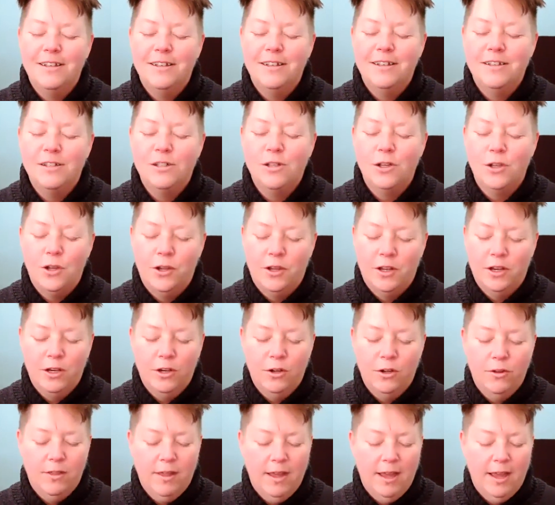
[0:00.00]
So you can
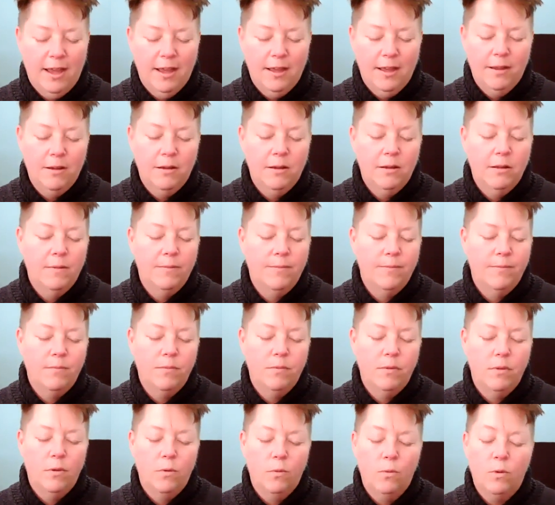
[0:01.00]
do that
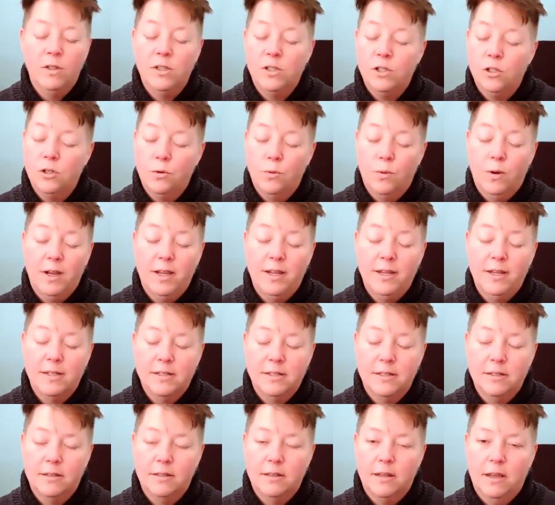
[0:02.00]
once or
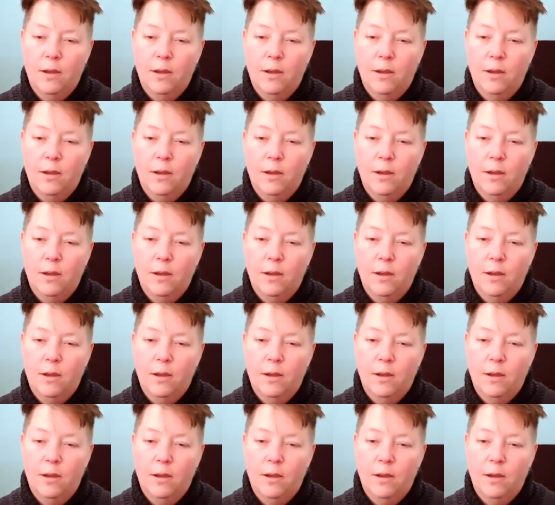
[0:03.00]
twice.